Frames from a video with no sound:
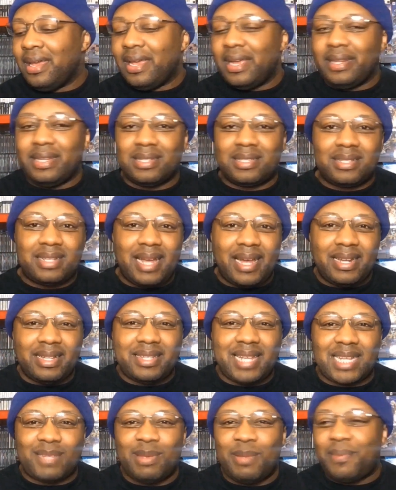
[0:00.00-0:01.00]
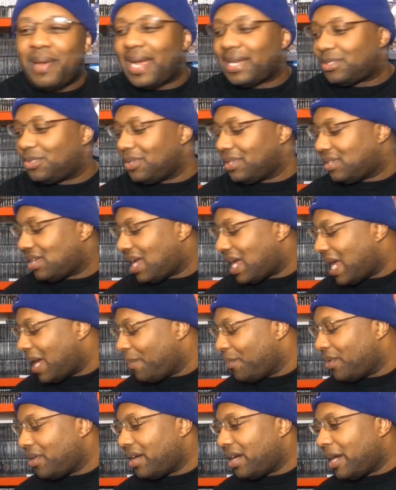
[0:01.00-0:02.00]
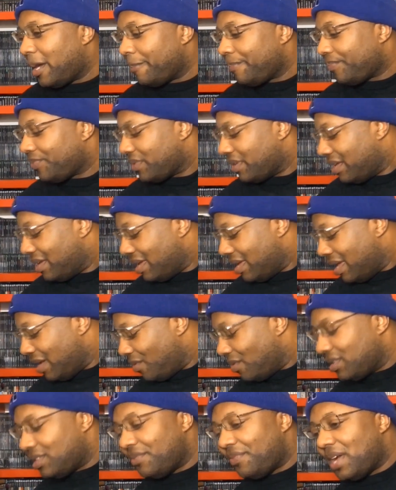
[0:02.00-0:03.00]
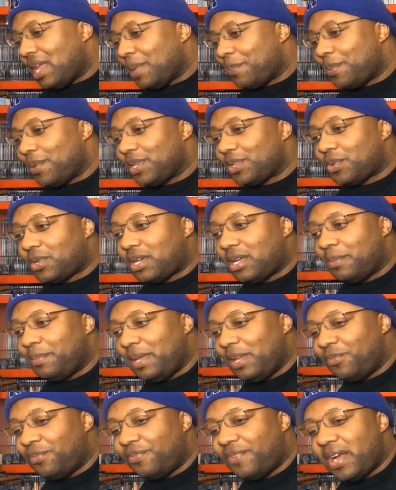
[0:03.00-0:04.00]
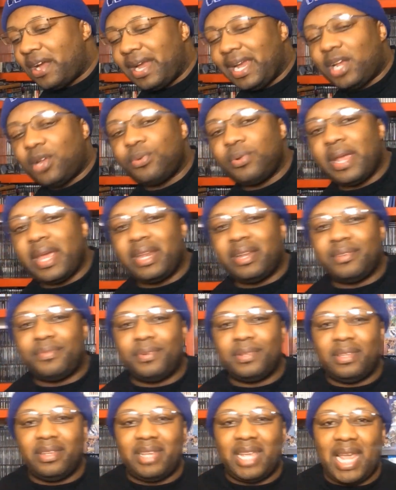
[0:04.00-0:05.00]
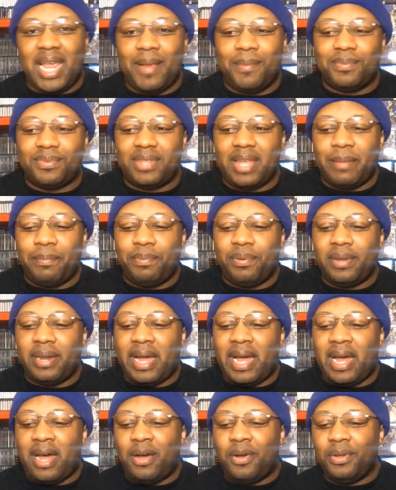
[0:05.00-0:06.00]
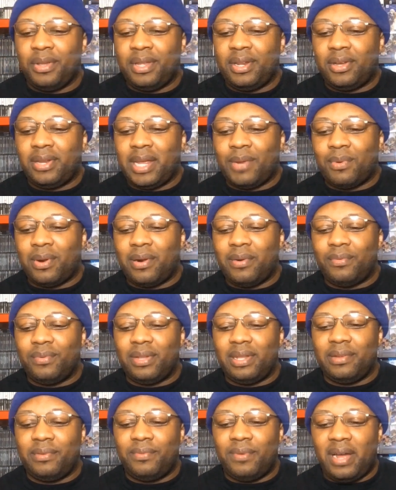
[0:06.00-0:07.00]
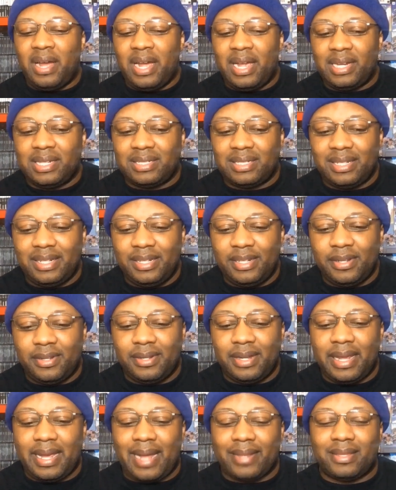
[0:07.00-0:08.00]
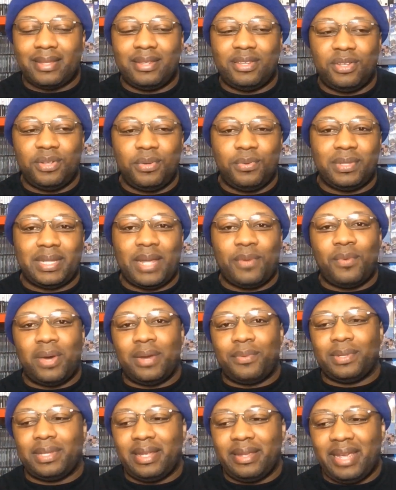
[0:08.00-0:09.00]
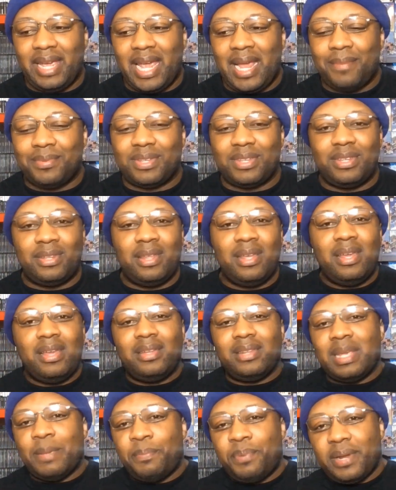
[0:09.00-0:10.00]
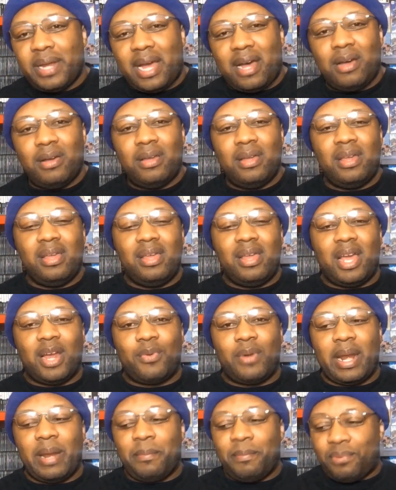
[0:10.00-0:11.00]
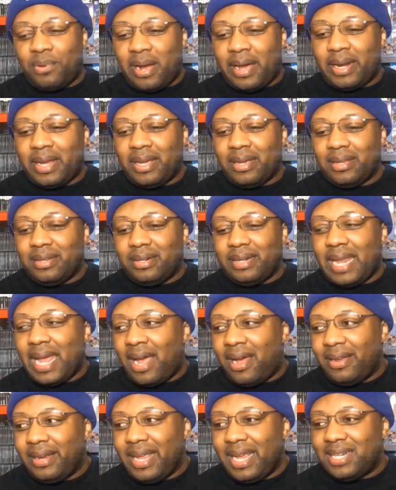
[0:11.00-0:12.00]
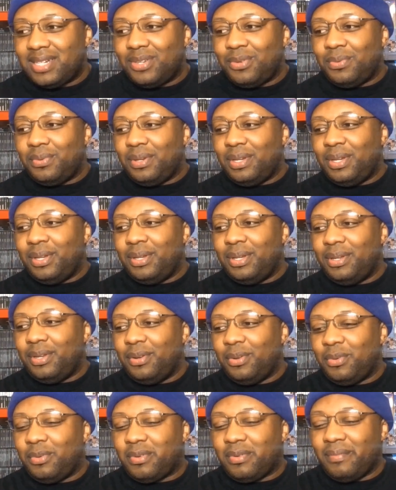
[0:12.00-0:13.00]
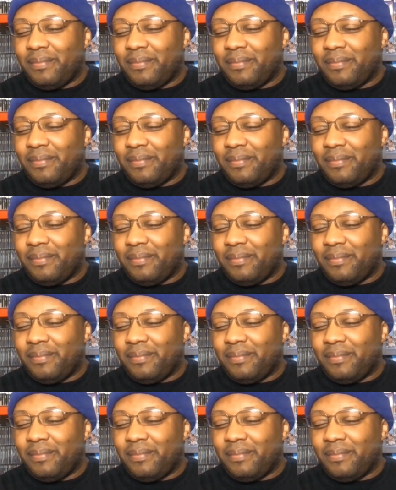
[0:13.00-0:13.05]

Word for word: It just kind of takes me back to a time where um, where developers could be very creative with the games they put out. You know, they weren't really rushed. You know, they got to do what they wanted with their games, and they put out a great product. Nowadays, you you you